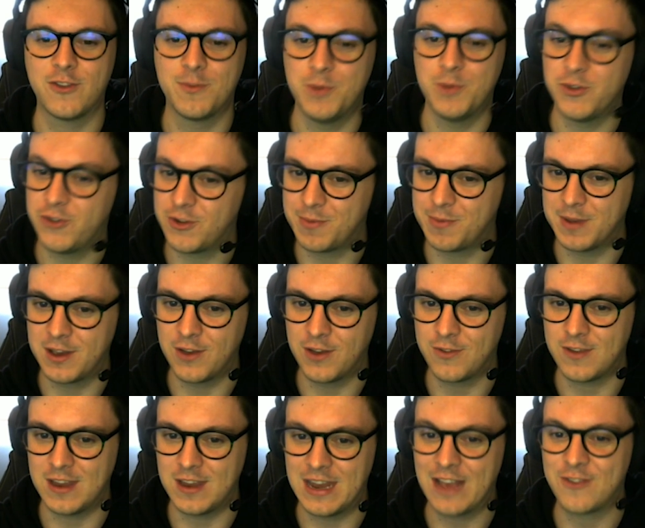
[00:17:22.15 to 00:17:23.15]
but just because
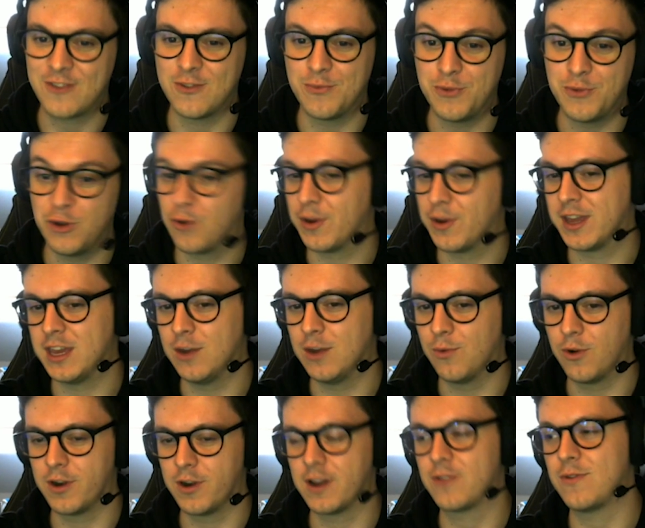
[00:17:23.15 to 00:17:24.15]
it has the Fury
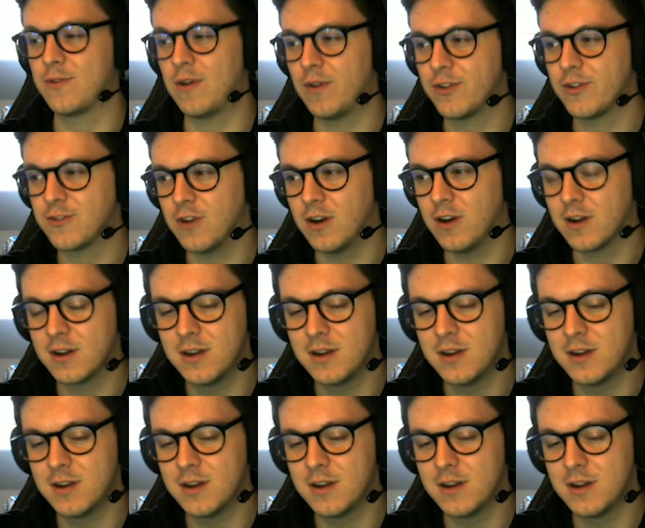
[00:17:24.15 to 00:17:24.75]
keyword, it's very strong.